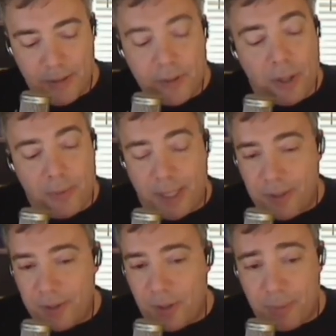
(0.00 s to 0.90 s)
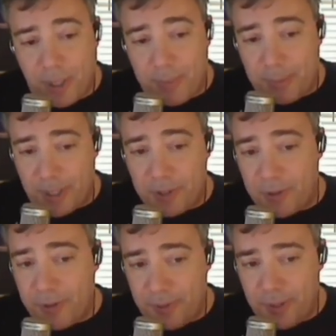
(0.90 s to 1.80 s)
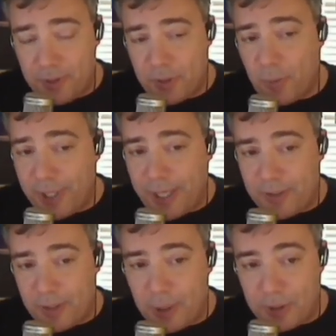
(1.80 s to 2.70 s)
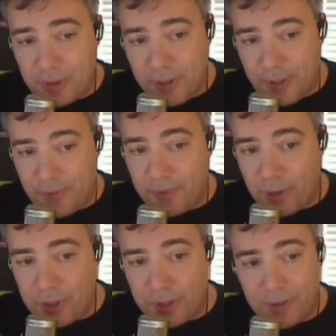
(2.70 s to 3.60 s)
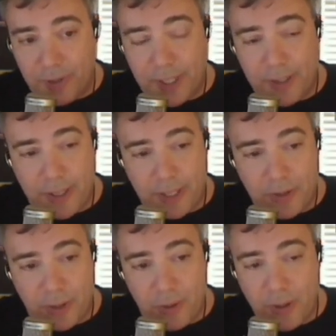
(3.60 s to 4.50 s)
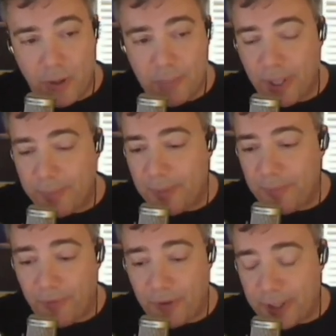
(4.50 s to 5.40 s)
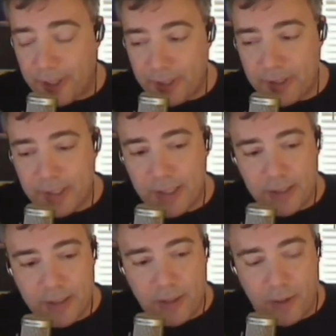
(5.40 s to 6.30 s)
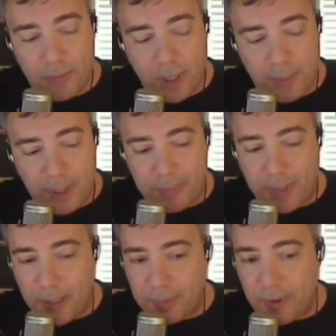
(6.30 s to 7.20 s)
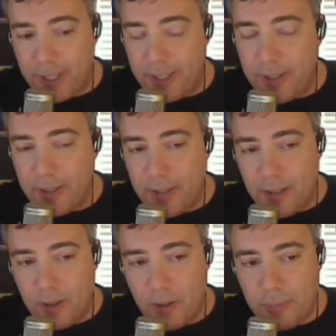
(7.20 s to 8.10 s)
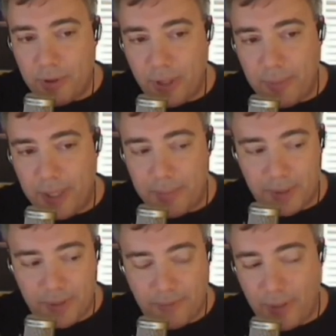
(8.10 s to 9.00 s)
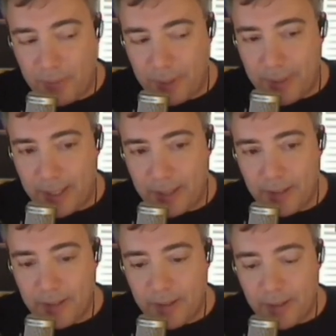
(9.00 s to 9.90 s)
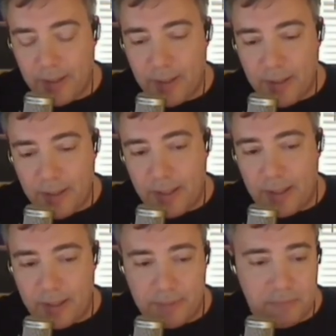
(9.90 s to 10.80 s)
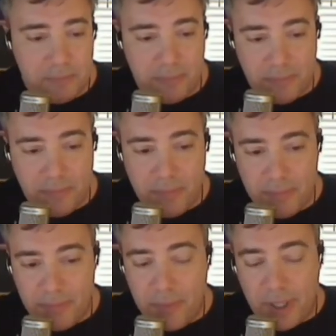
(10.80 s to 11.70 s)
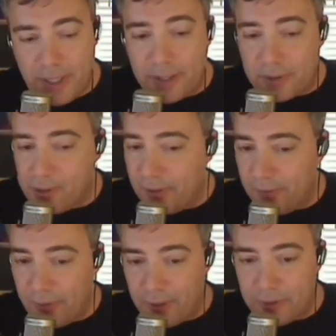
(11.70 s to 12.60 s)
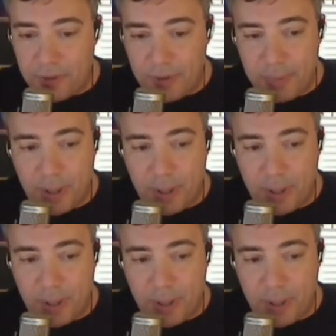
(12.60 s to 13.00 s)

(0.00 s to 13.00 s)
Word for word: so I'll use Home Premium because this is the one that has the most different versions, right? Okay. So Home Premium Full, Home Premium Upgrade, Home Premium Family Pack. Uh, the disc for those three